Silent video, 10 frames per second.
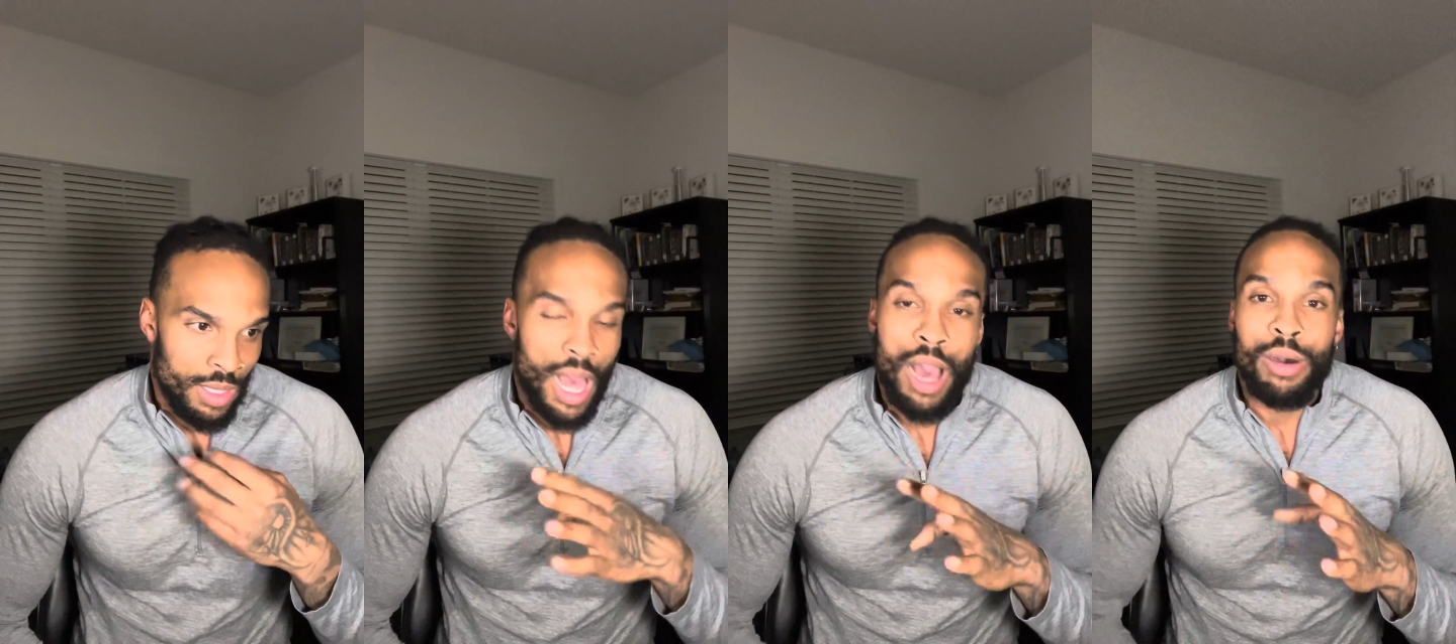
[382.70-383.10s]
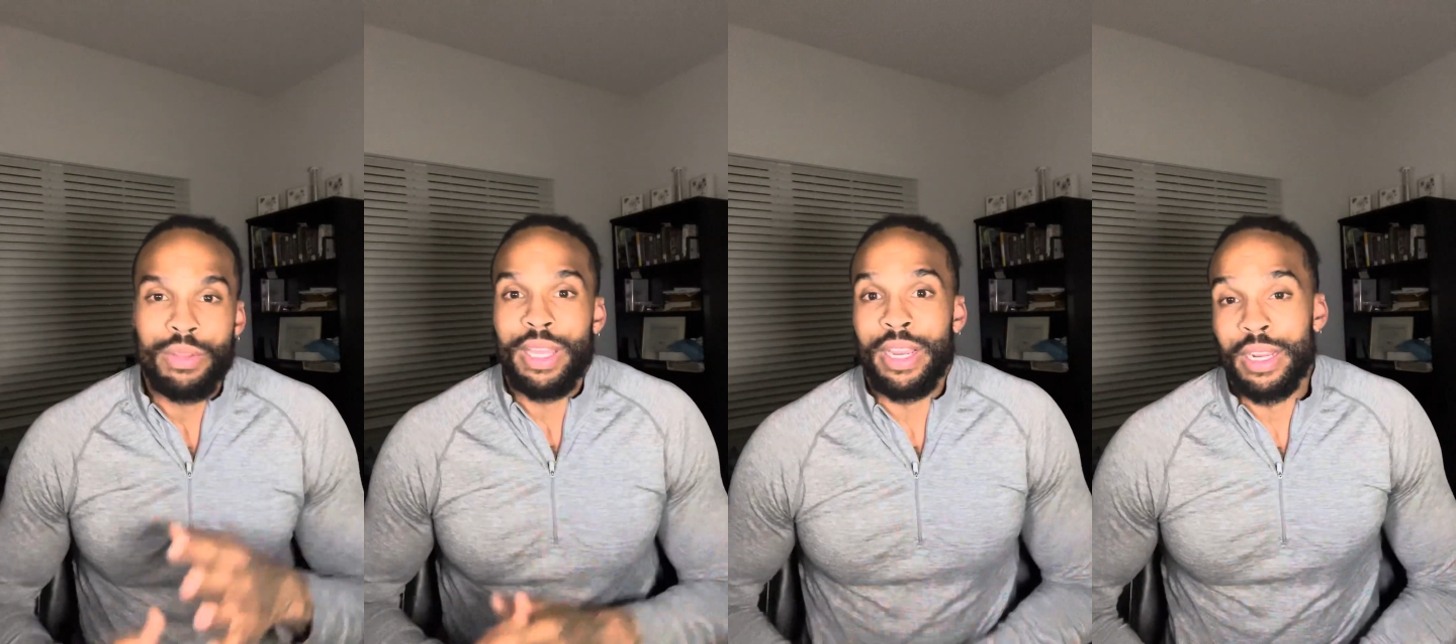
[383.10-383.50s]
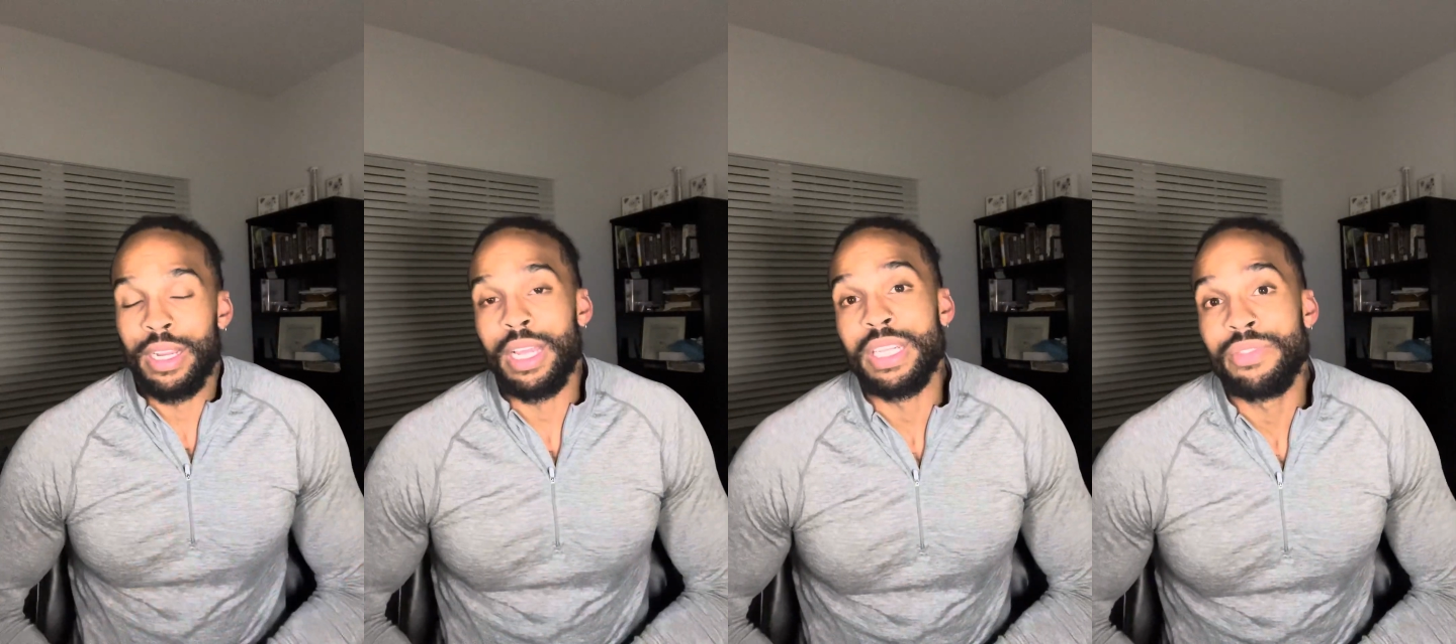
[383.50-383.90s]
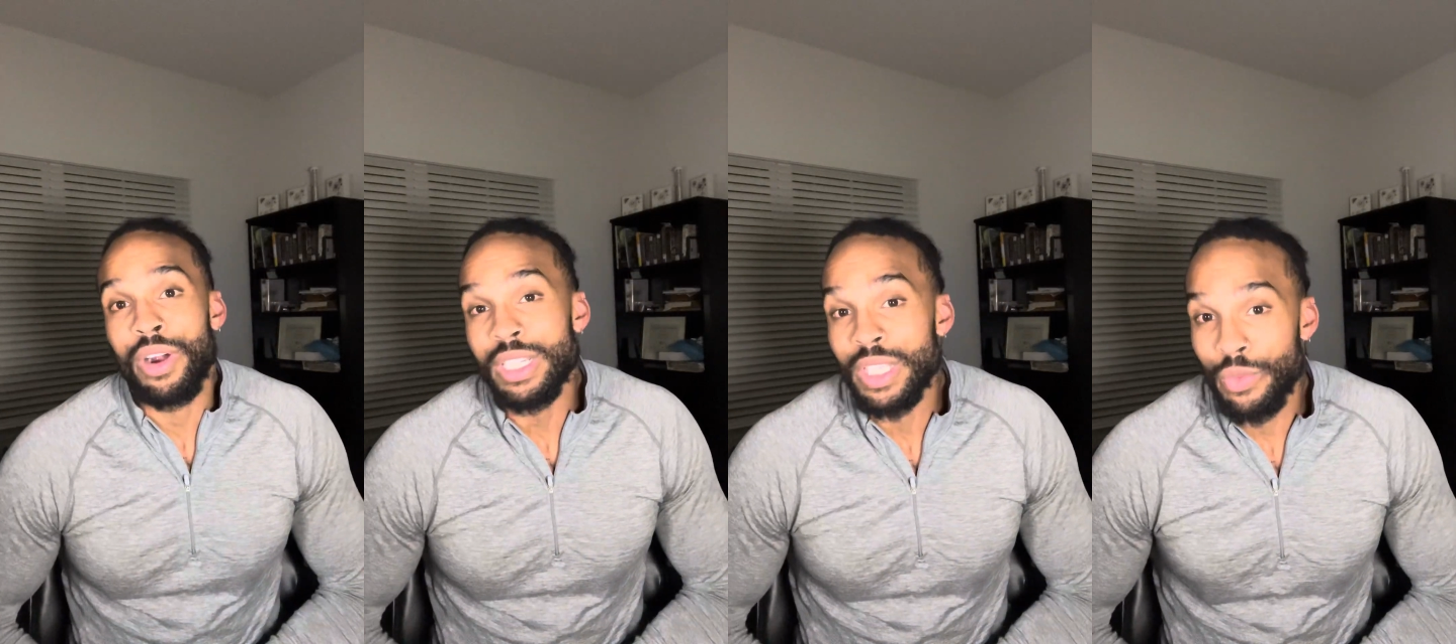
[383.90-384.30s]
out there as
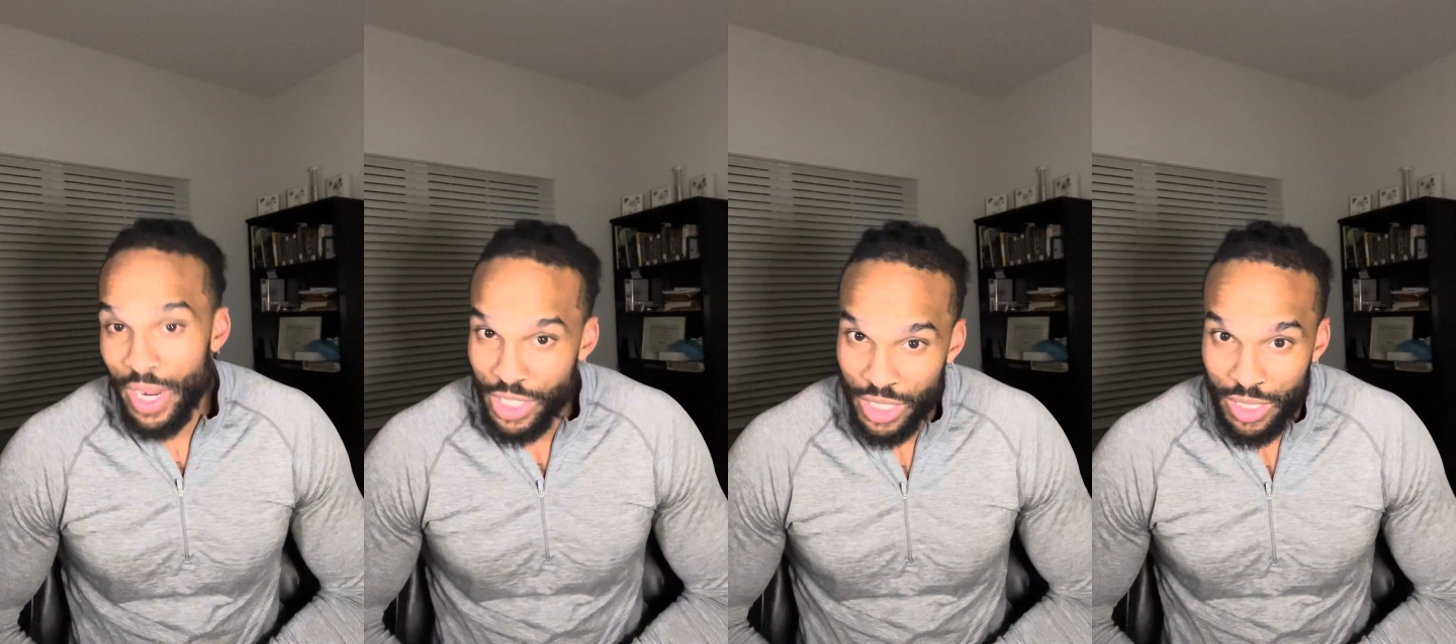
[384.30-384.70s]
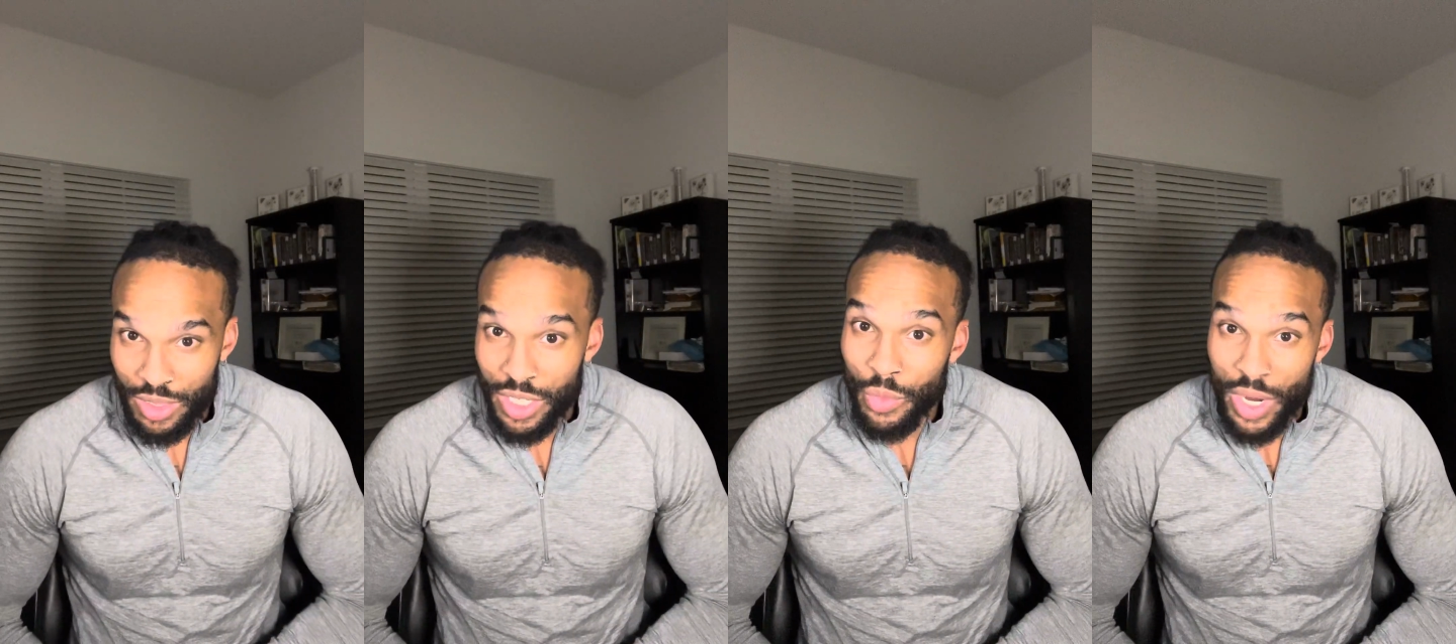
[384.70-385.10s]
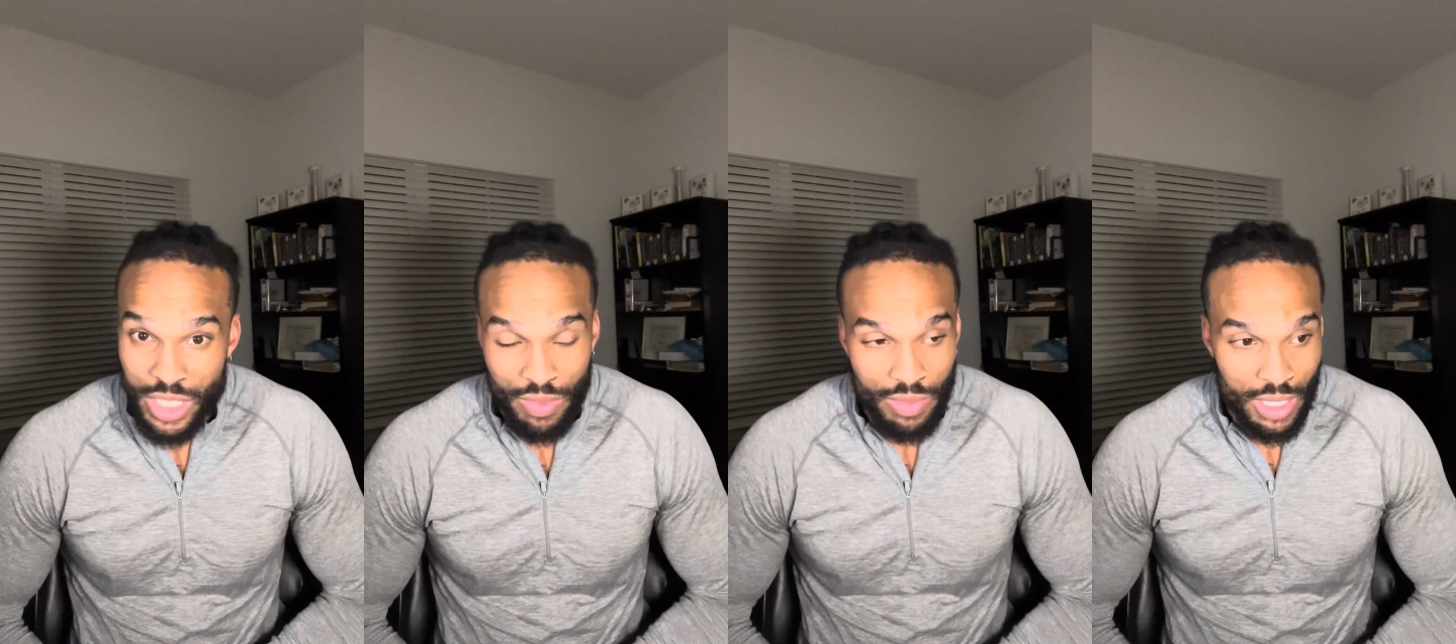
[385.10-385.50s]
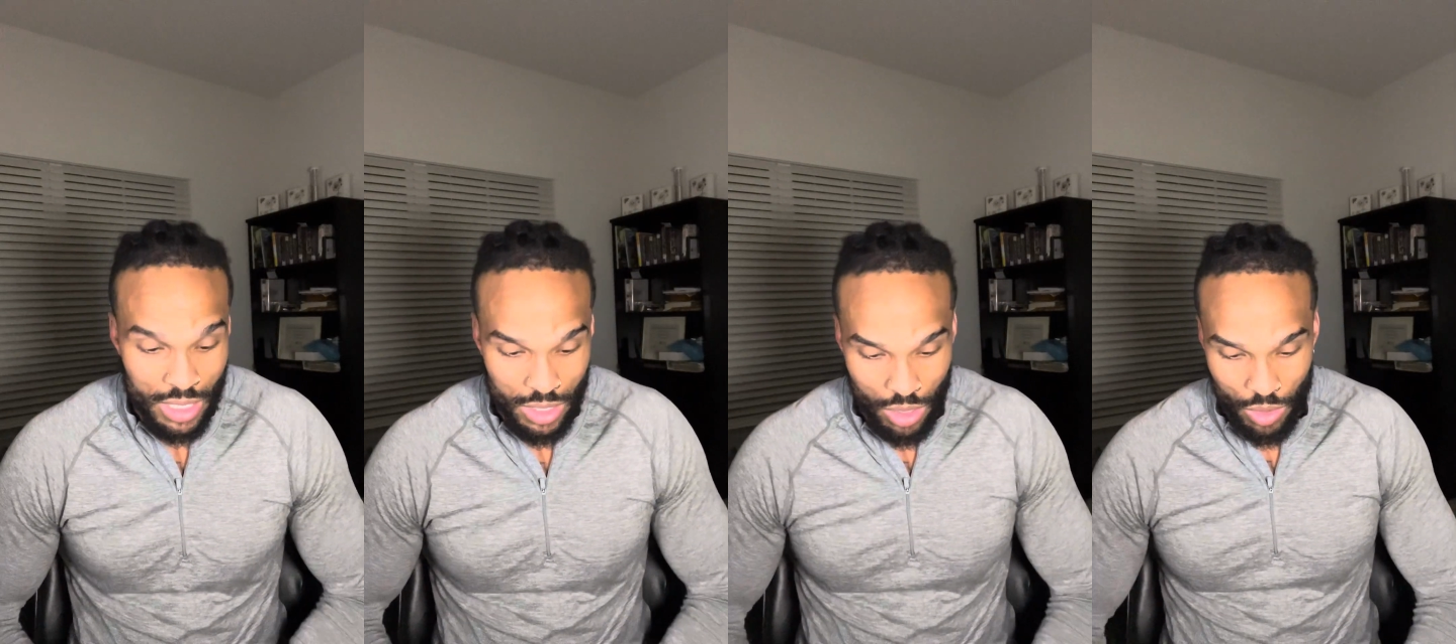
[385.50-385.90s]
far as the direction of this.
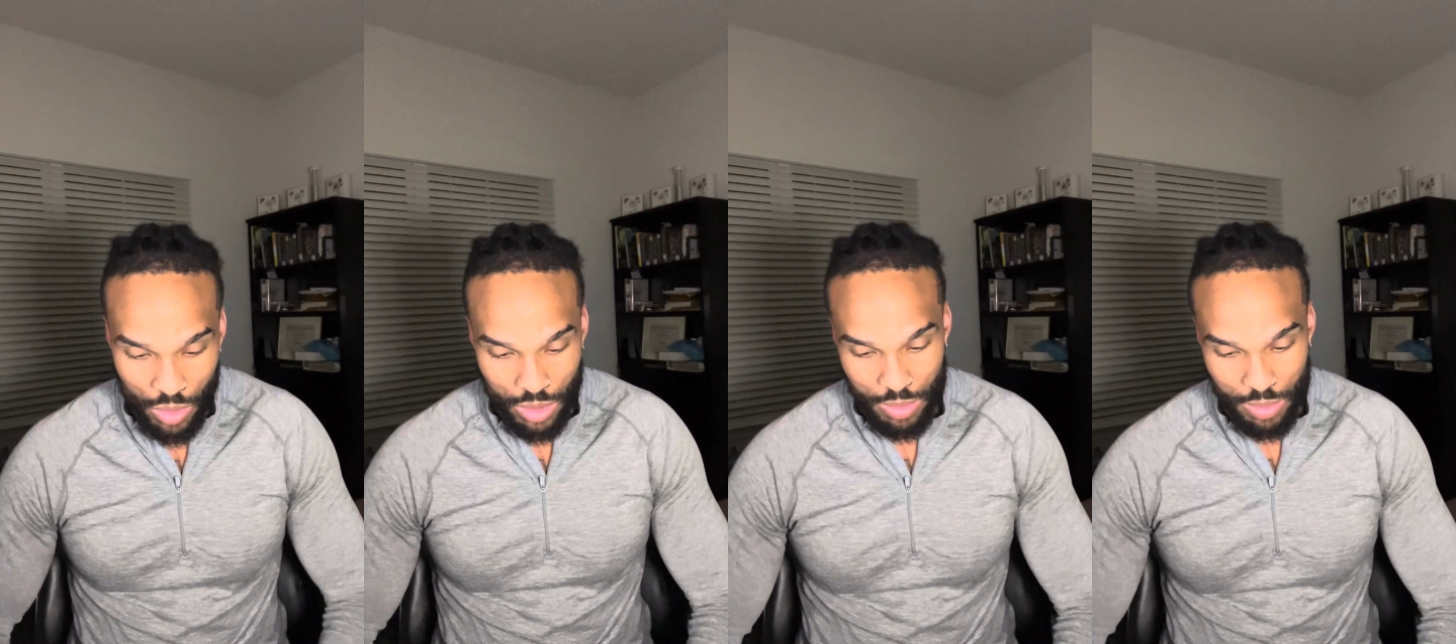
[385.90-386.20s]
So,